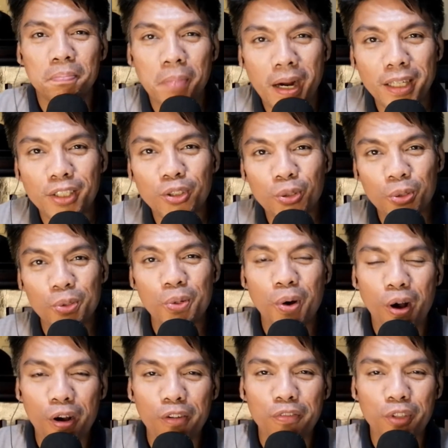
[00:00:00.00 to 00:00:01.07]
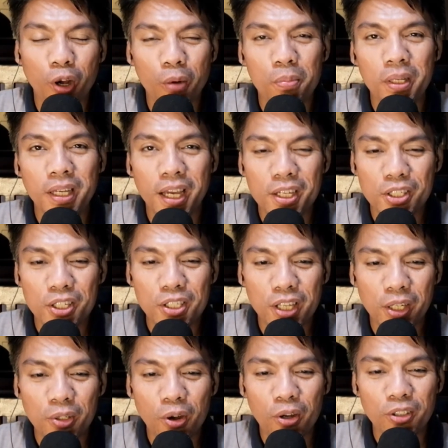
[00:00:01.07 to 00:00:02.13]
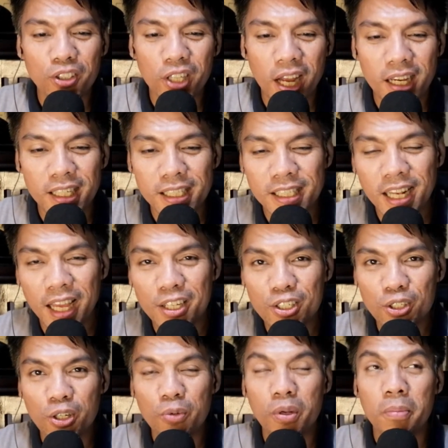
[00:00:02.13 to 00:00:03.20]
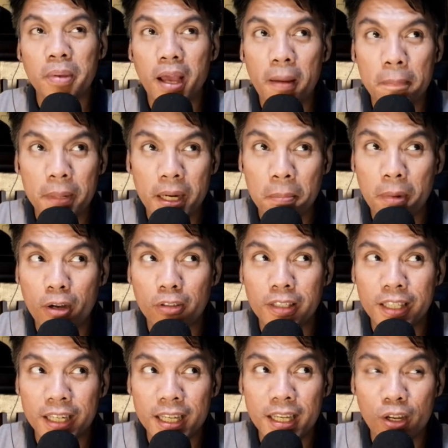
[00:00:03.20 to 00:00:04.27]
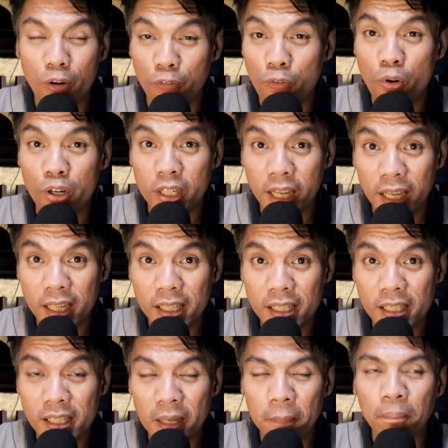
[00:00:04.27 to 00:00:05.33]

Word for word: Part two of the obligations and contracts lecture will be up in about three or four days.